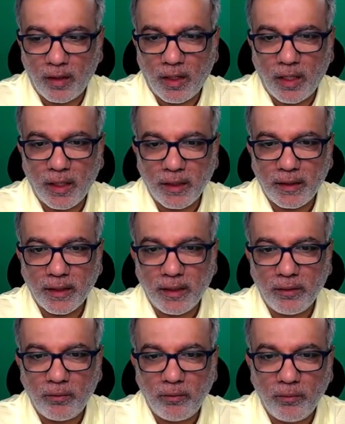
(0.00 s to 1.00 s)
I
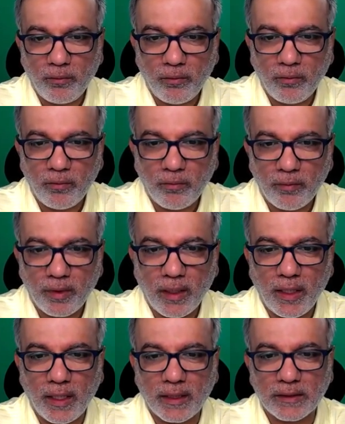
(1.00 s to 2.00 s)
tend to
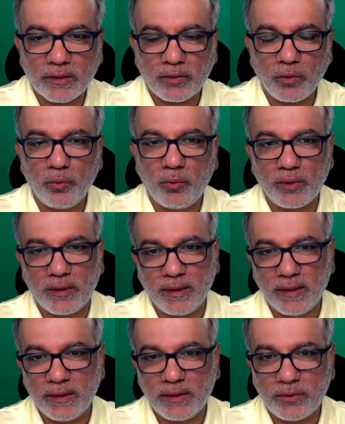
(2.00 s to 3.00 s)
exclude
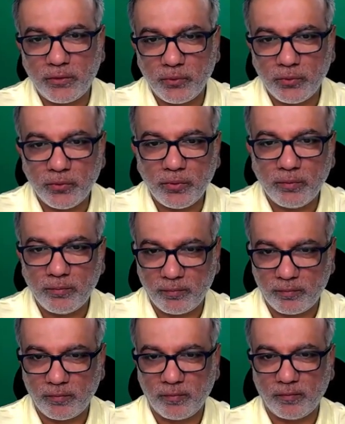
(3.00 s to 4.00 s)
these two
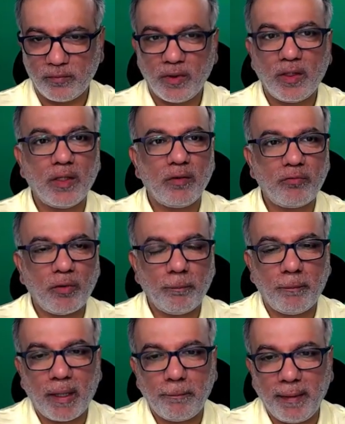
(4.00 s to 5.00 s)
from
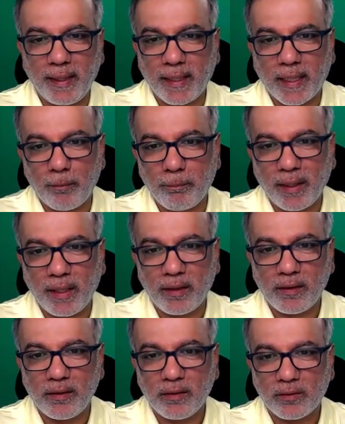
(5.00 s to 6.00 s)
my main campaign.
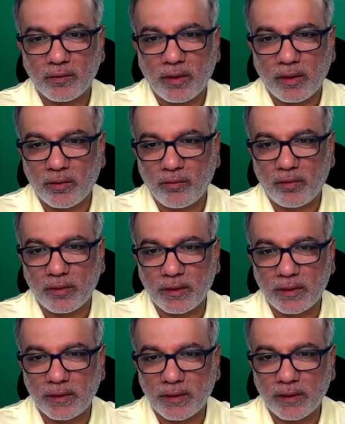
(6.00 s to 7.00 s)
So I don't want
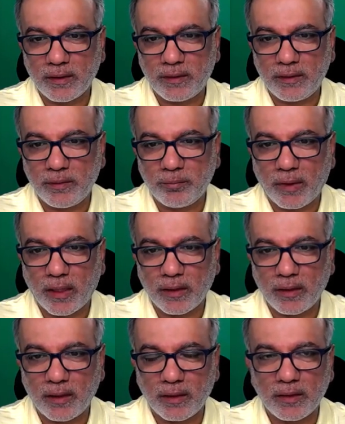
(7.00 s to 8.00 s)
the search
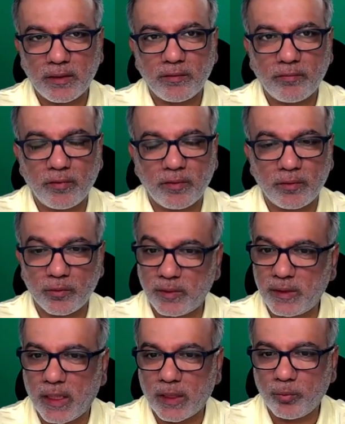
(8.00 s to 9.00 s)
partners to
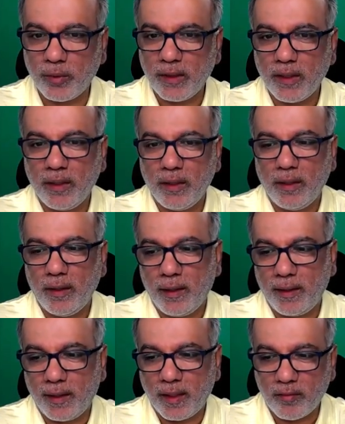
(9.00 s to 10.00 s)
start with,
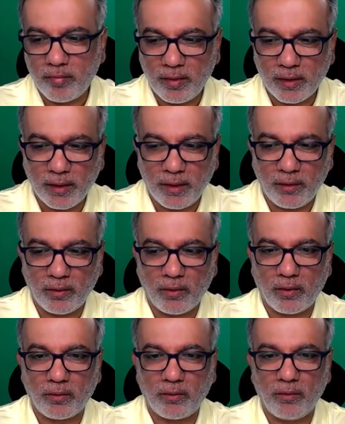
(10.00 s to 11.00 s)
and definitely not